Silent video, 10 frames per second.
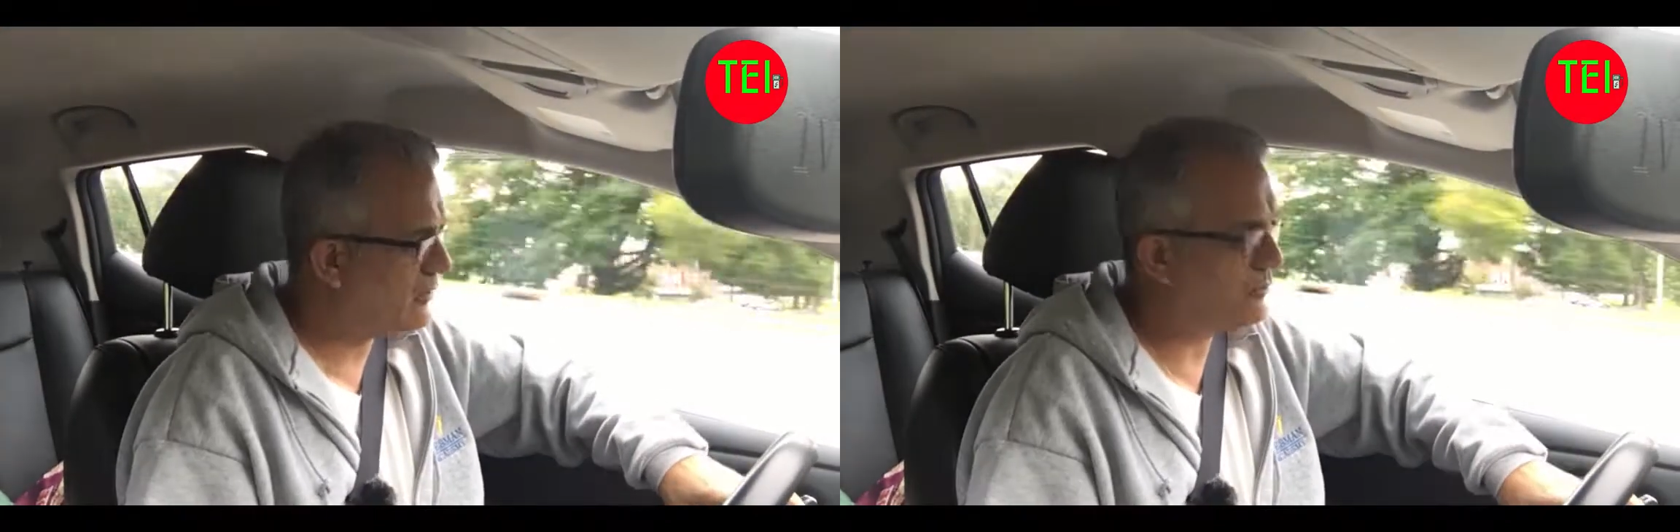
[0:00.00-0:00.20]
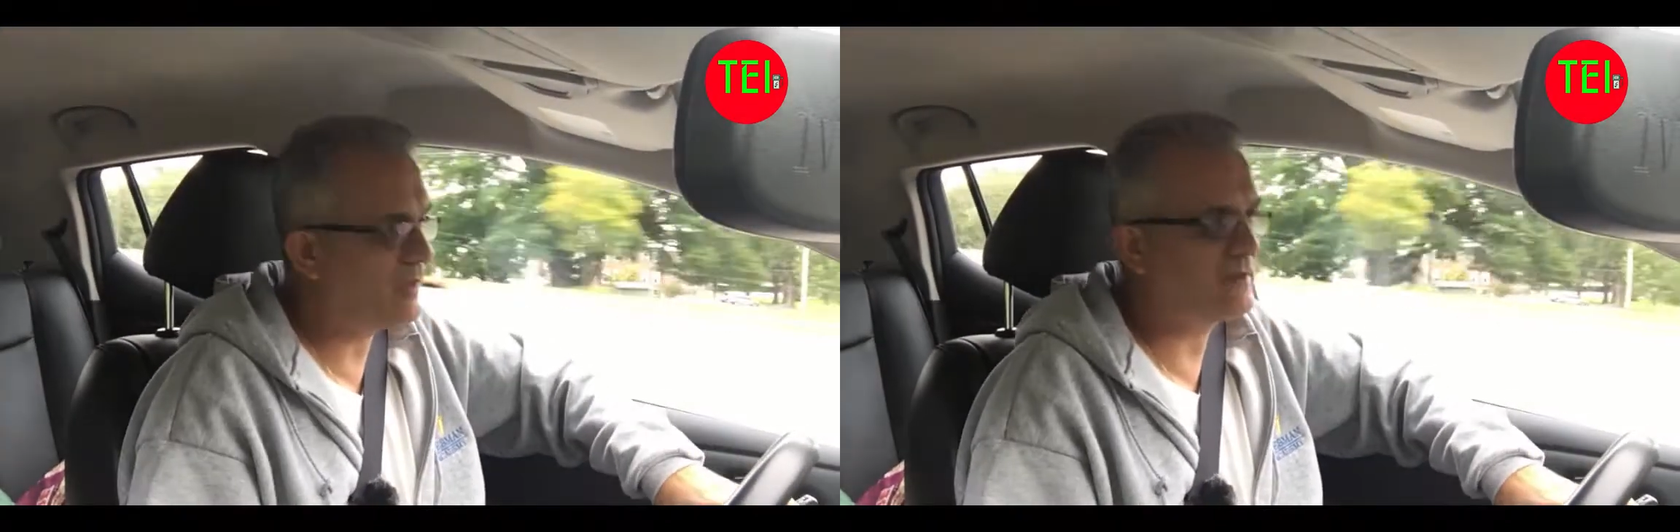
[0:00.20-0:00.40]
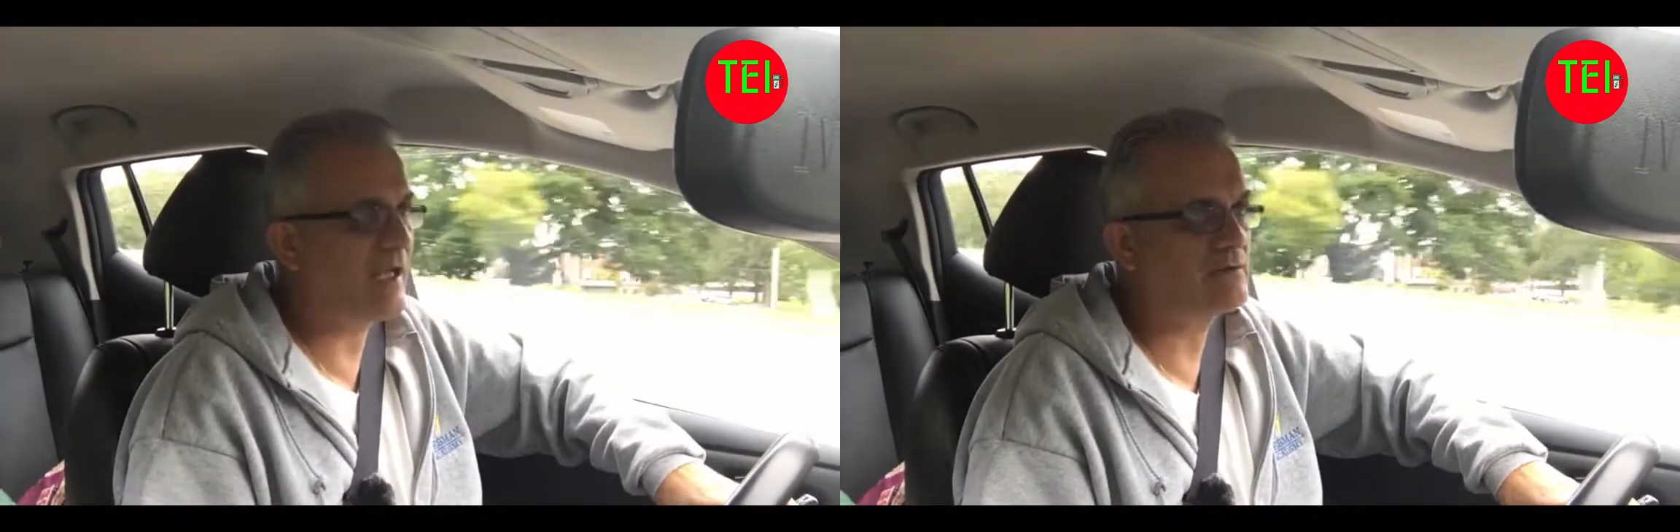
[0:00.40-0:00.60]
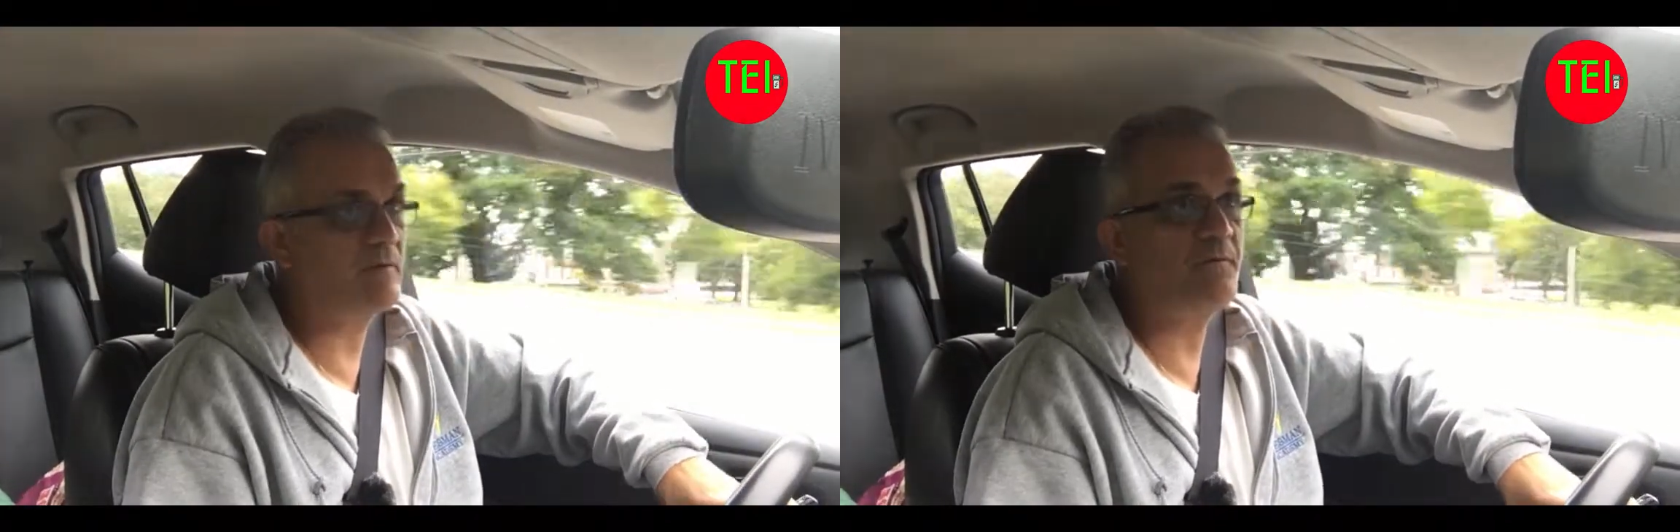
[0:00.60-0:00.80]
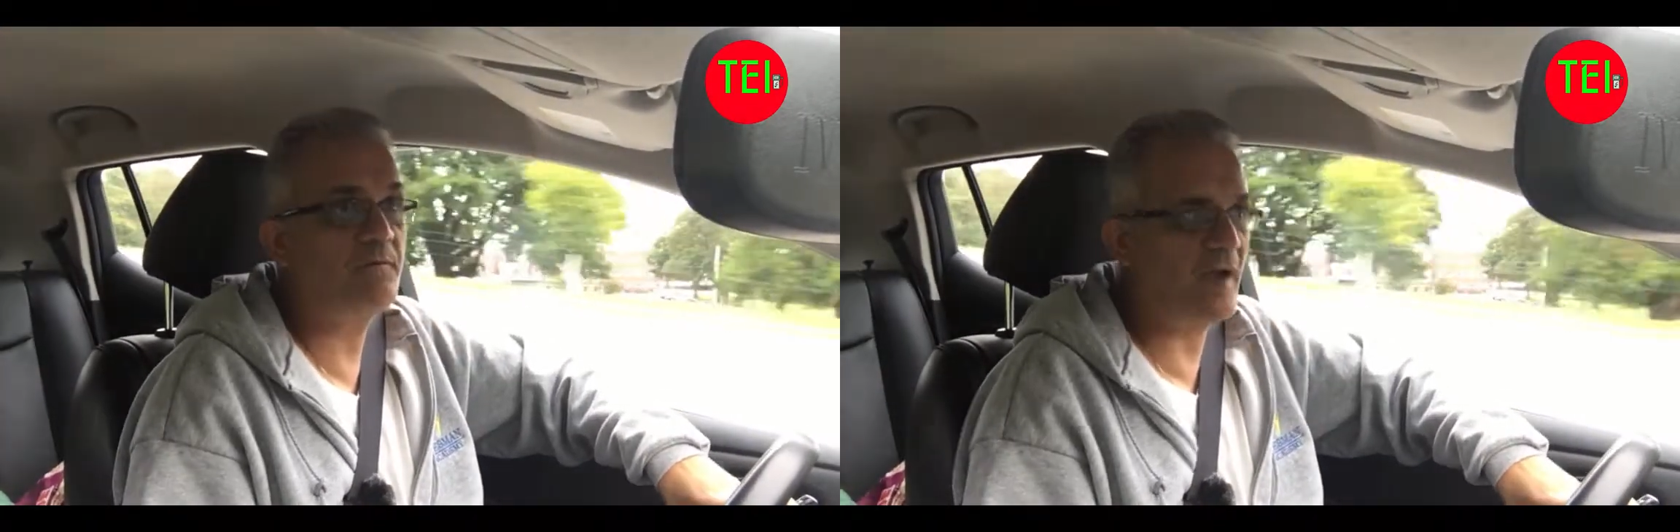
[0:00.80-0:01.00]

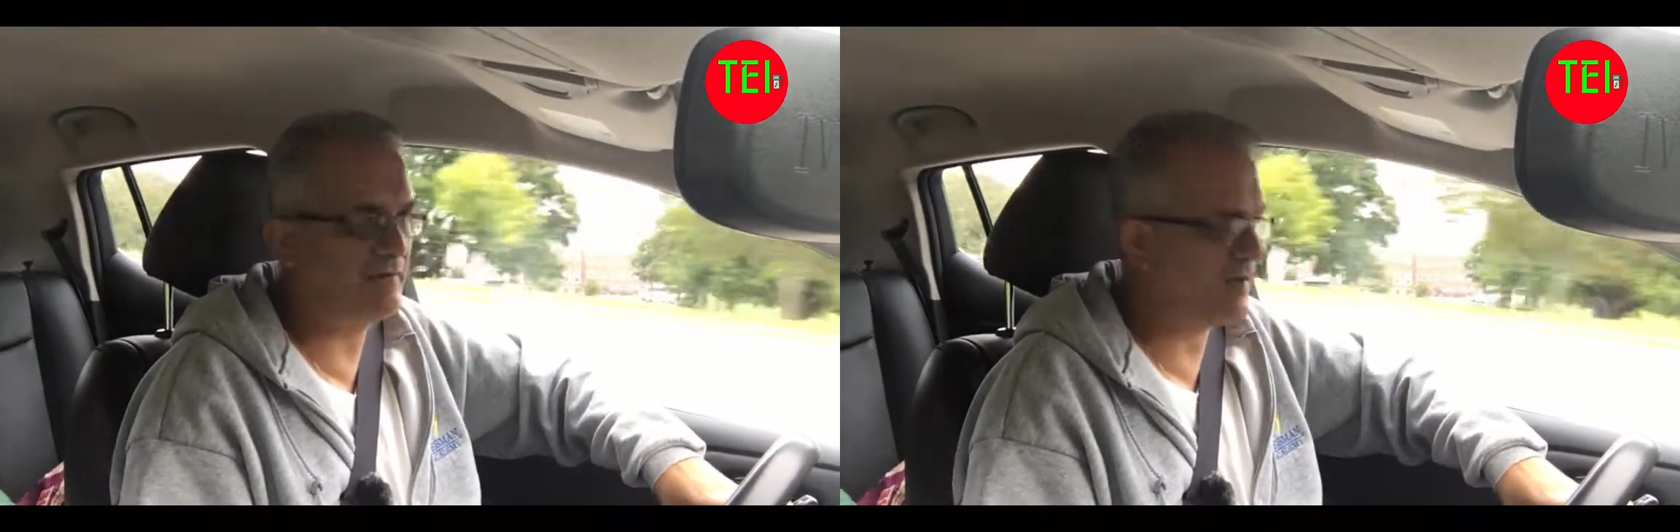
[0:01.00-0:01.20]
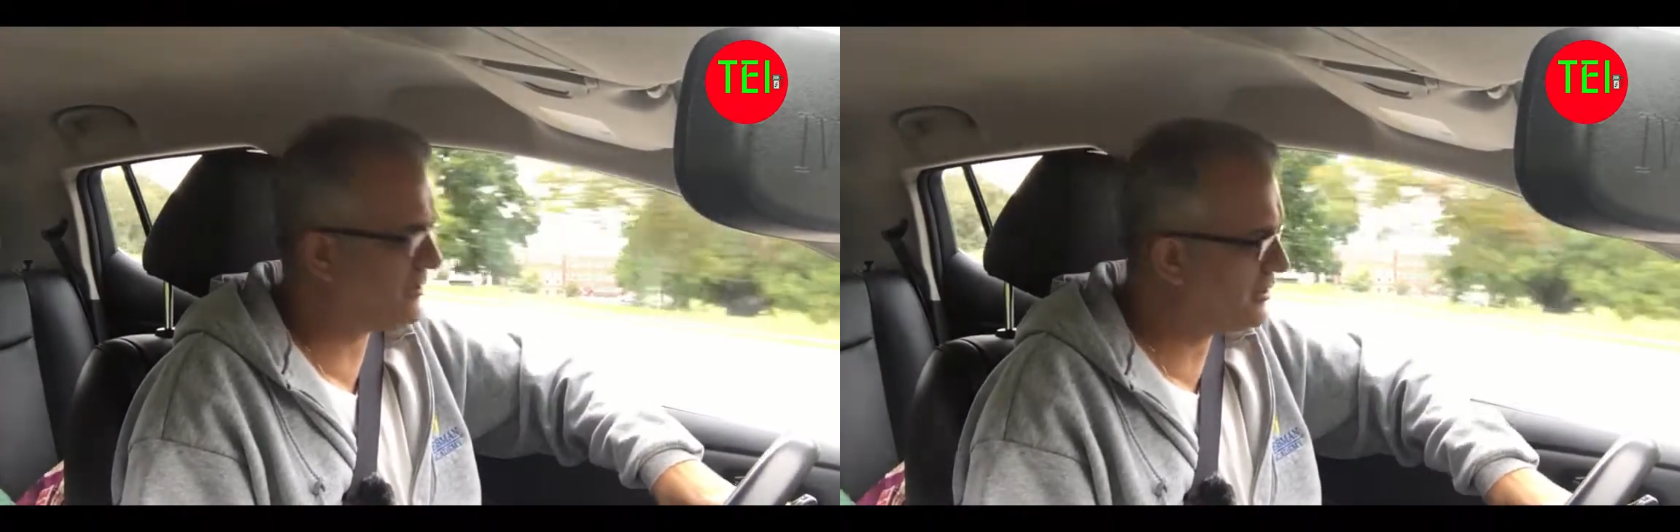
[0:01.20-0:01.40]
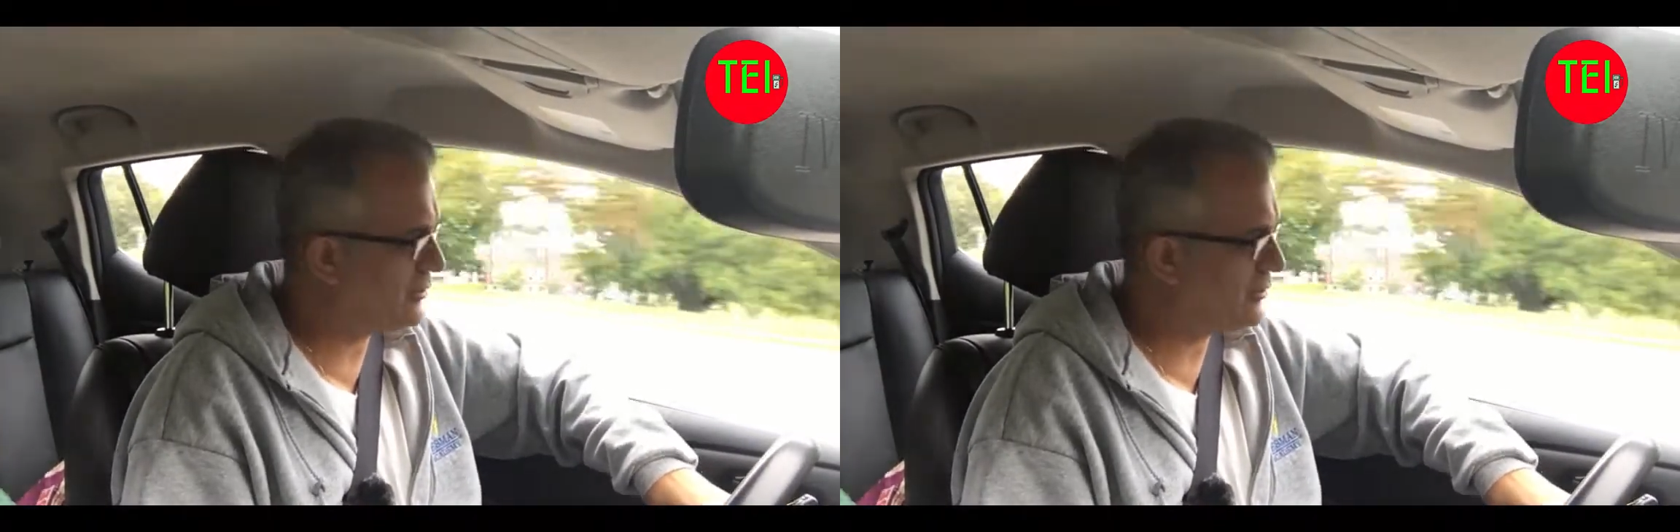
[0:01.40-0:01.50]
1,500